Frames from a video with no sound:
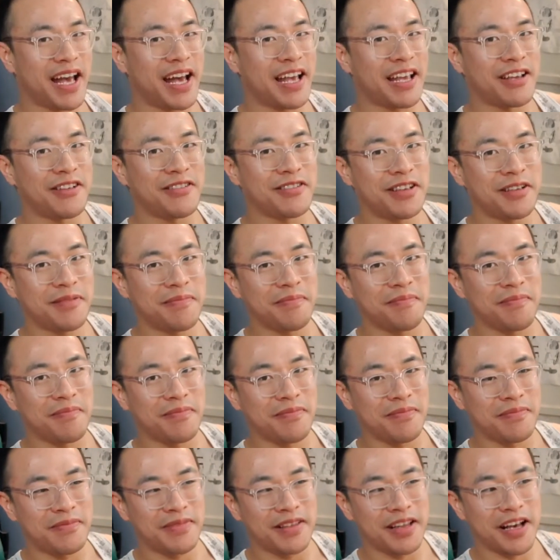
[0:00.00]
but yeah, using
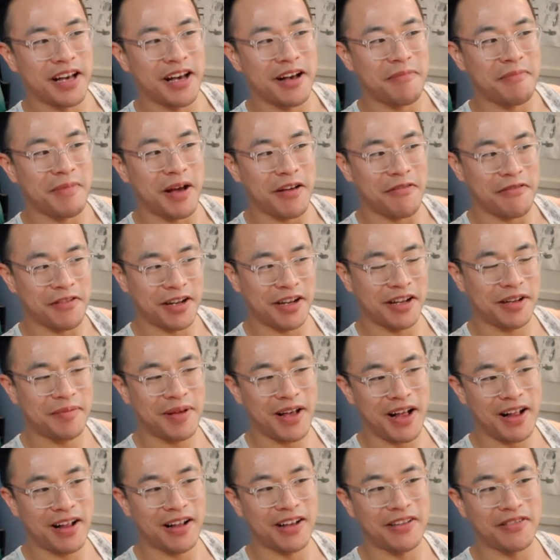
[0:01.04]
the
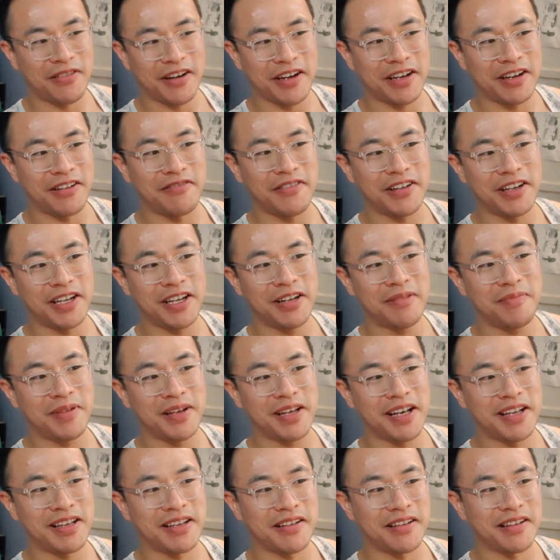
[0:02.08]
MyFitnessPal, it's very
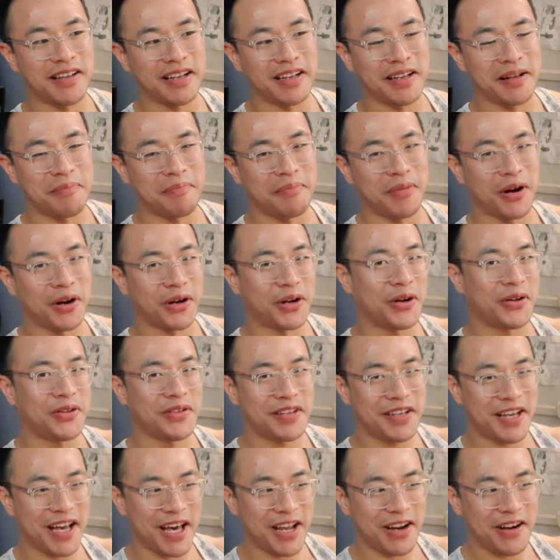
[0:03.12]
convenient because there's like a
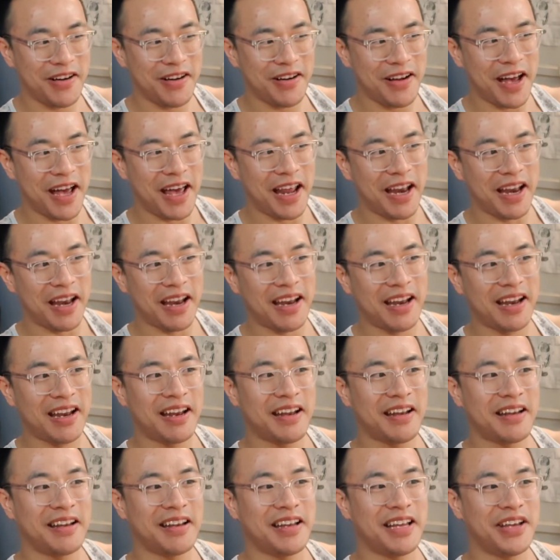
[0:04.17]
barcode scanner, and
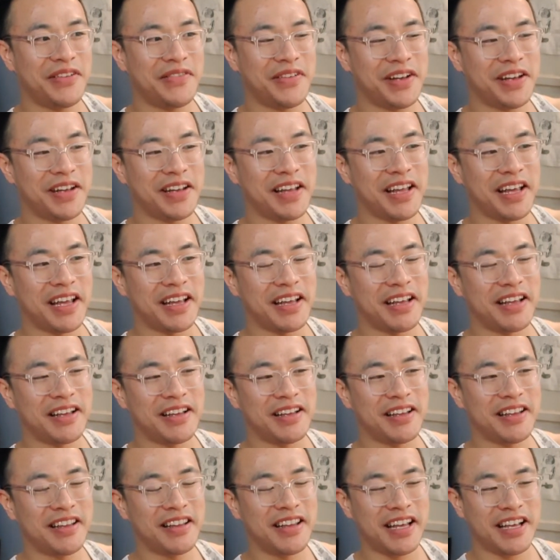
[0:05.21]
even like
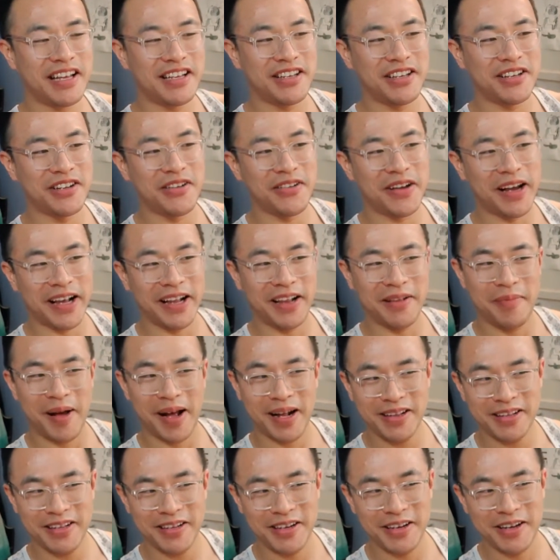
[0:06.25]
things you don't
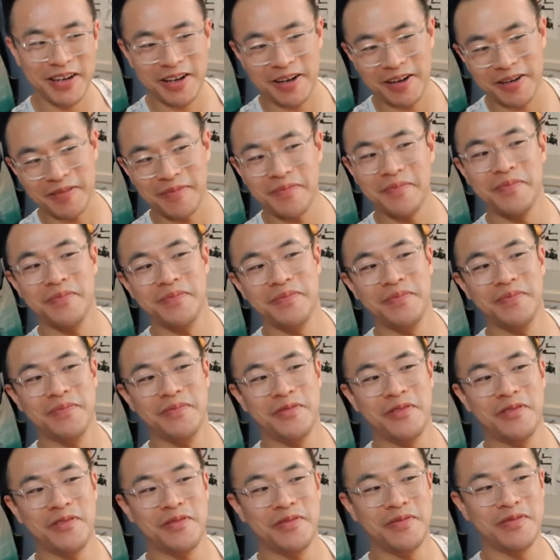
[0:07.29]
expect to
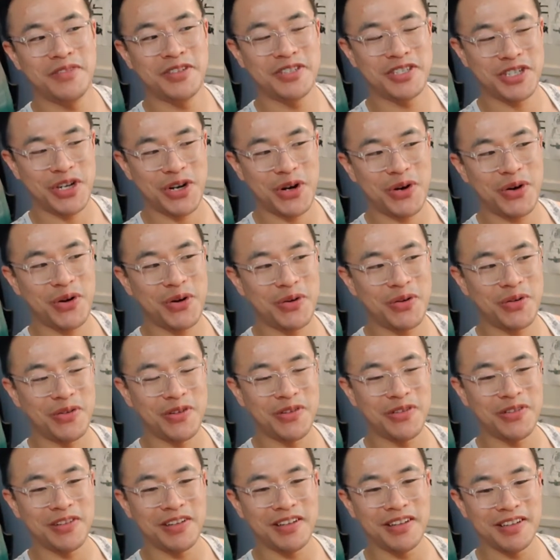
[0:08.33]

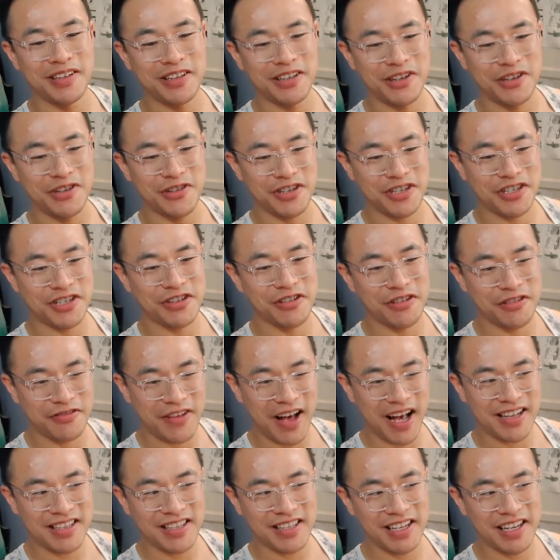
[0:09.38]
show nutritional
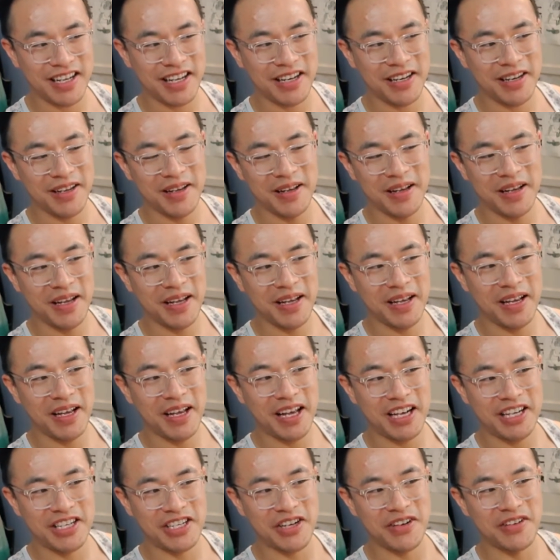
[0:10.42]
facts in it,
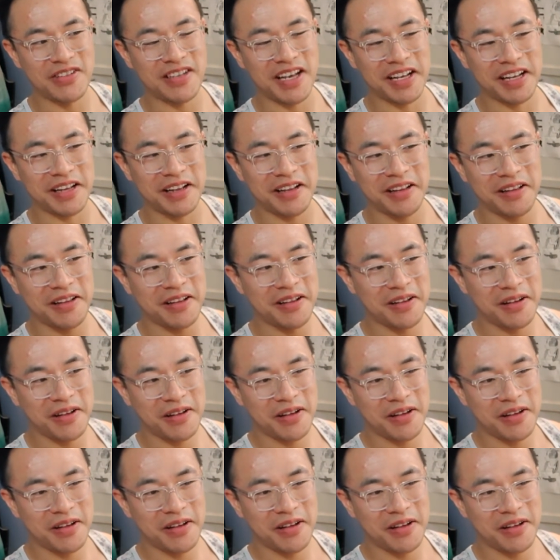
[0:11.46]
it shows like